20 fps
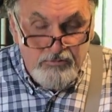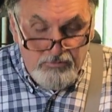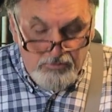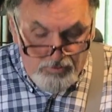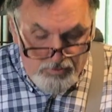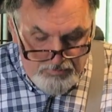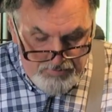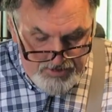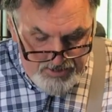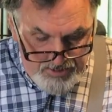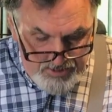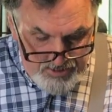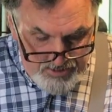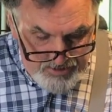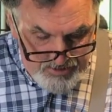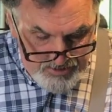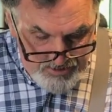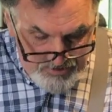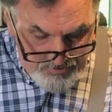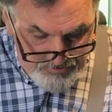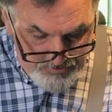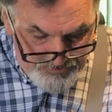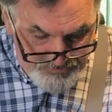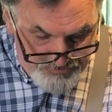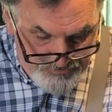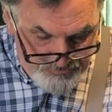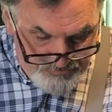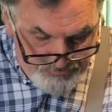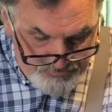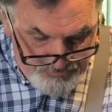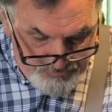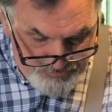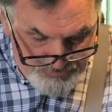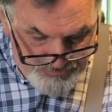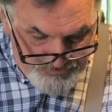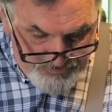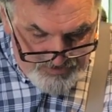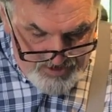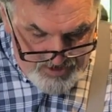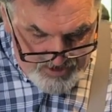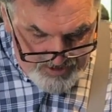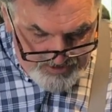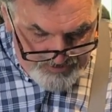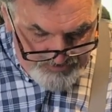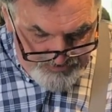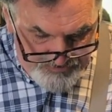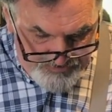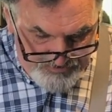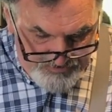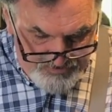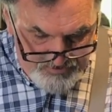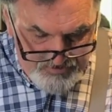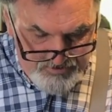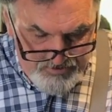will be the sides.